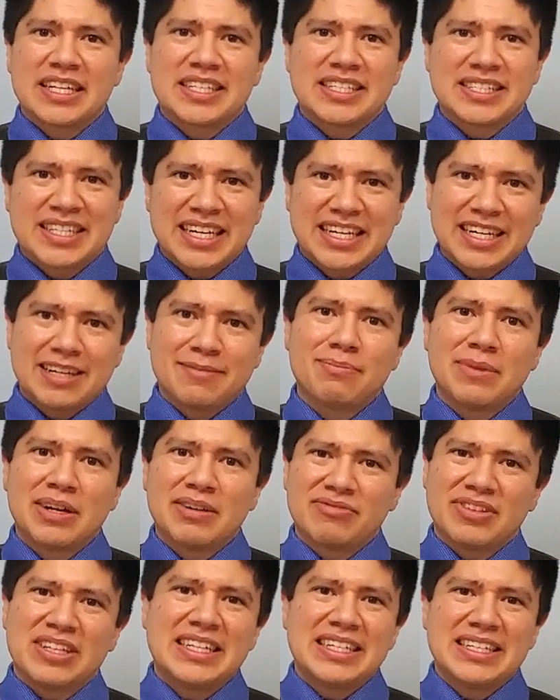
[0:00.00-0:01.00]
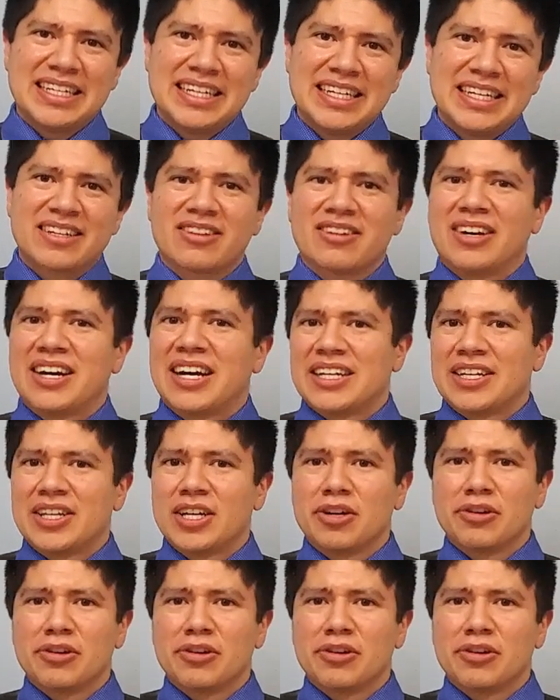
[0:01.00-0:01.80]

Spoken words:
a second monthly decline,